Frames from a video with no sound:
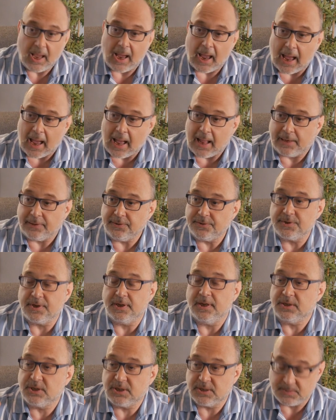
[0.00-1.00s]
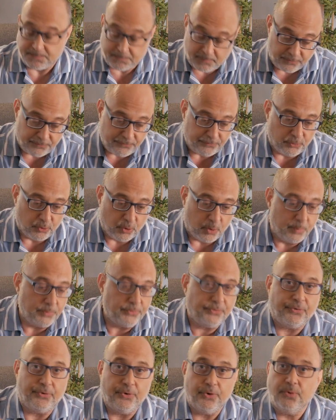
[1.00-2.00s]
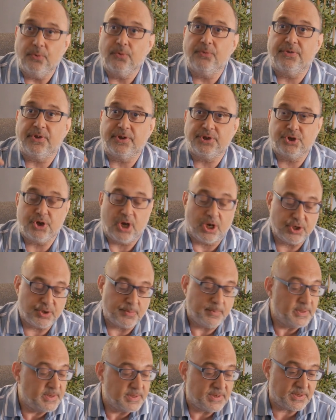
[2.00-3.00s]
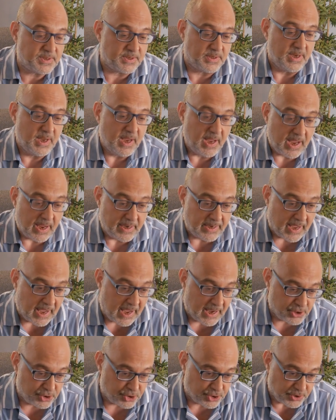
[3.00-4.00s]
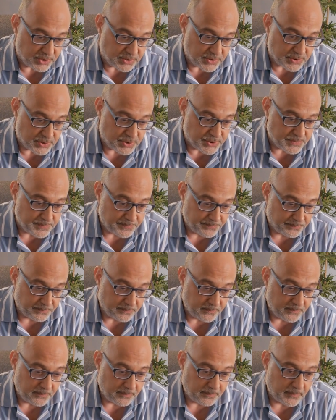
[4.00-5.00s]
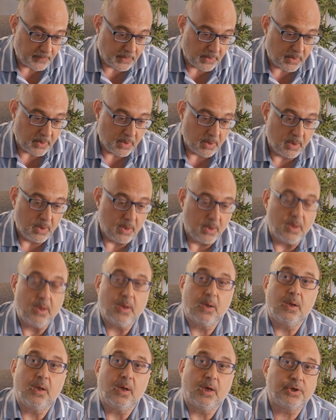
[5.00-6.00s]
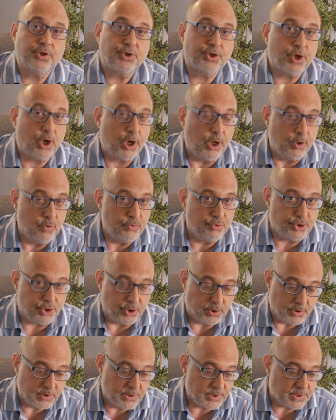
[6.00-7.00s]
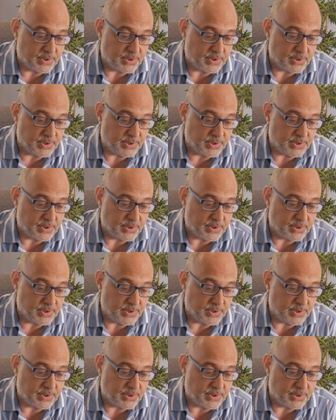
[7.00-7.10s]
and it's performed through their judgments and actions. Exclusion